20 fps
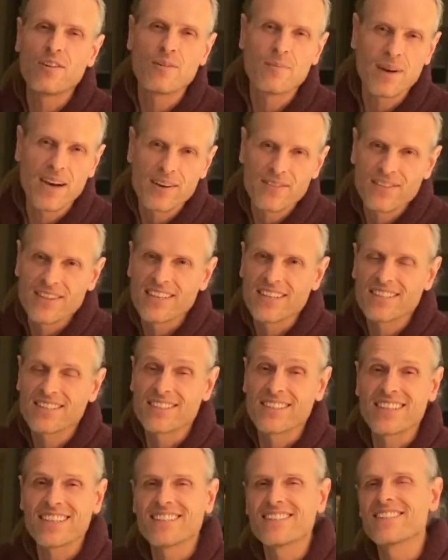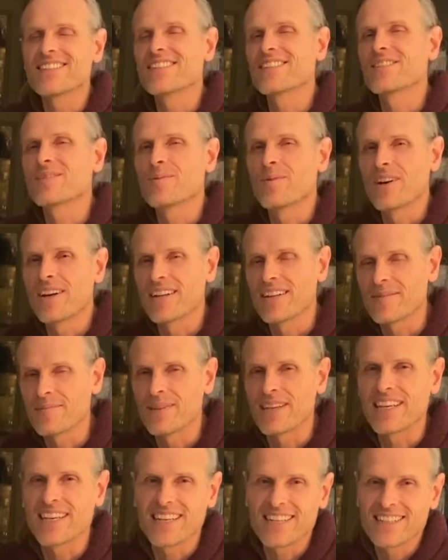about this. The easiest one
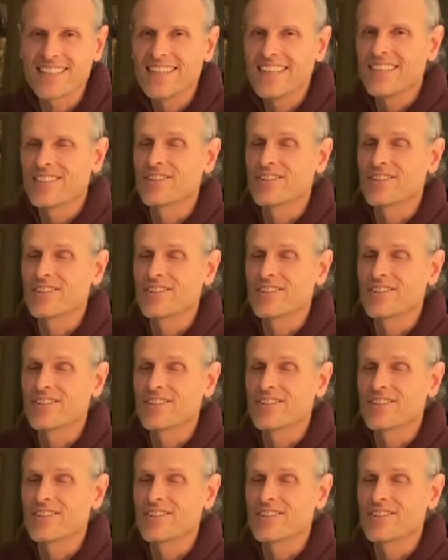being